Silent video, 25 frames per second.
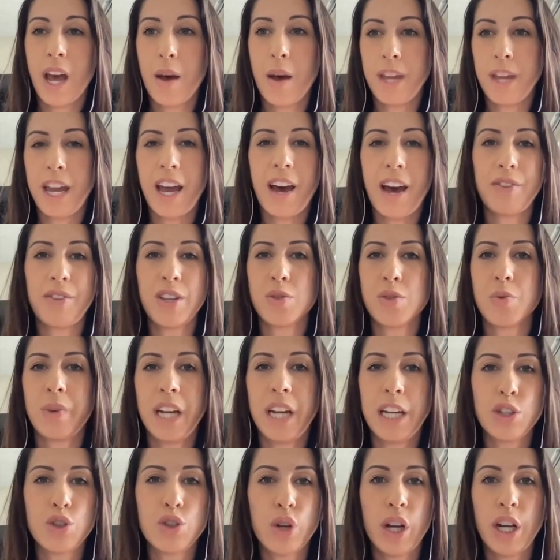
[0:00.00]
They have this one
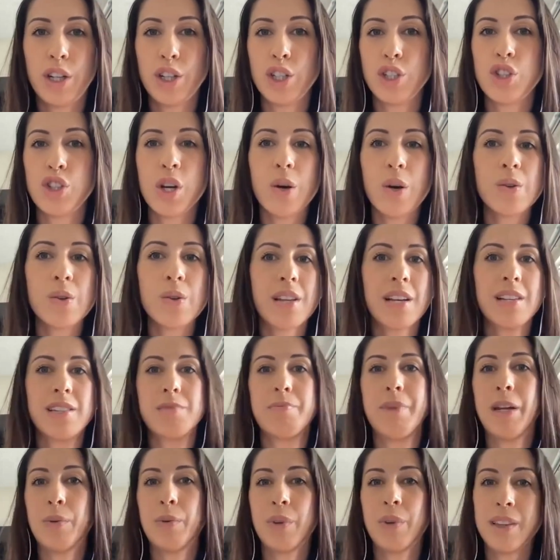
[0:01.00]
at Trader Joe's that's
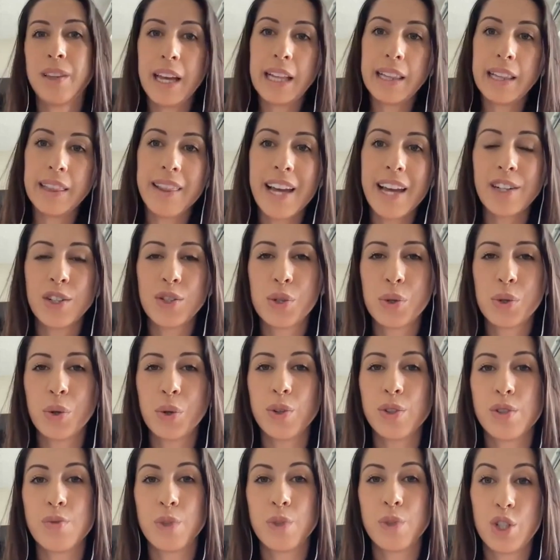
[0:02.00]
made with like
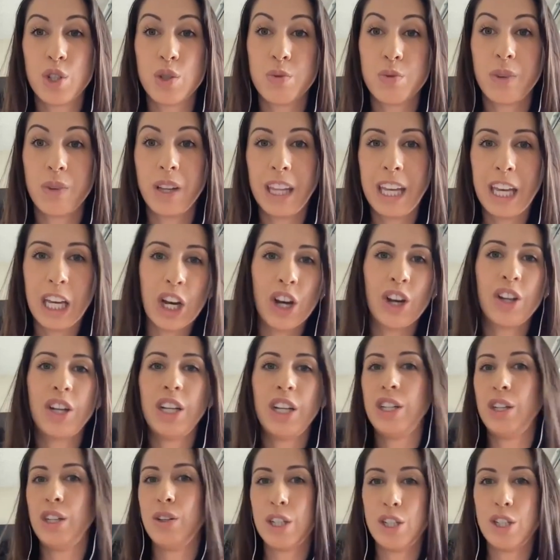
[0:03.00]
lentils, which is really good.
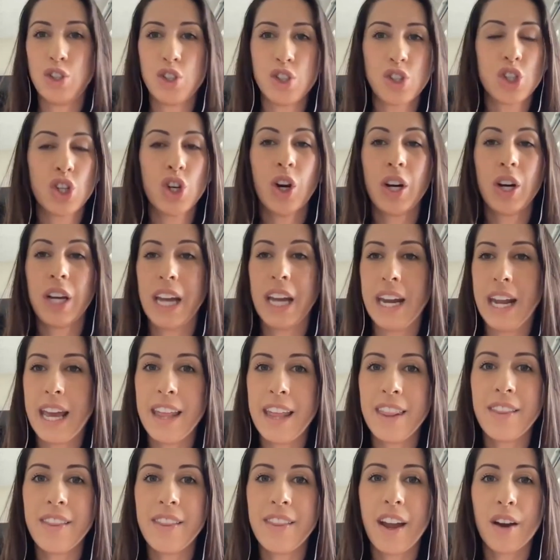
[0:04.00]
And you can just cook it
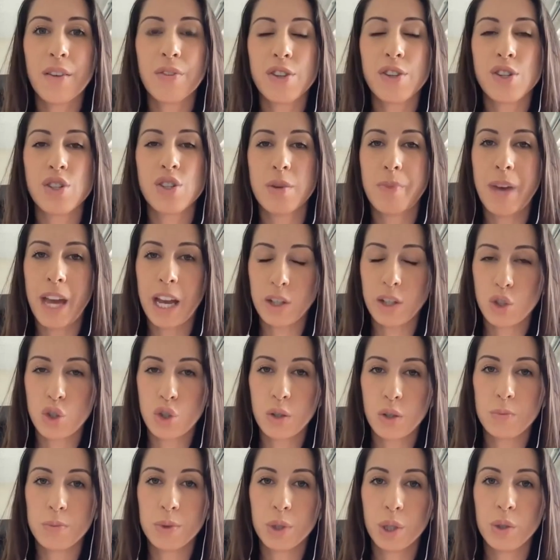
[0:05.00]
in there for some
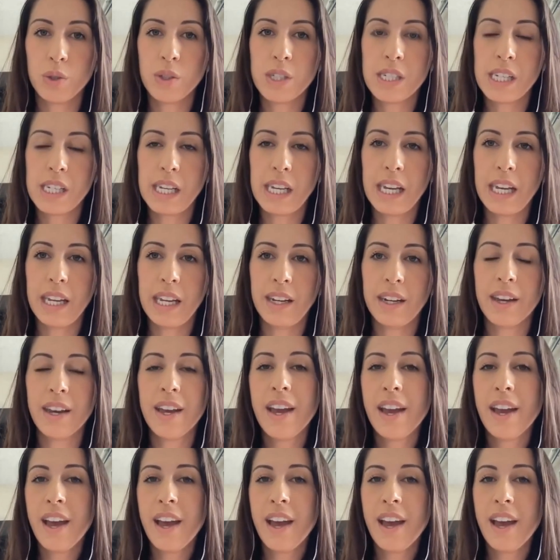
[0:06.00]
extra protein.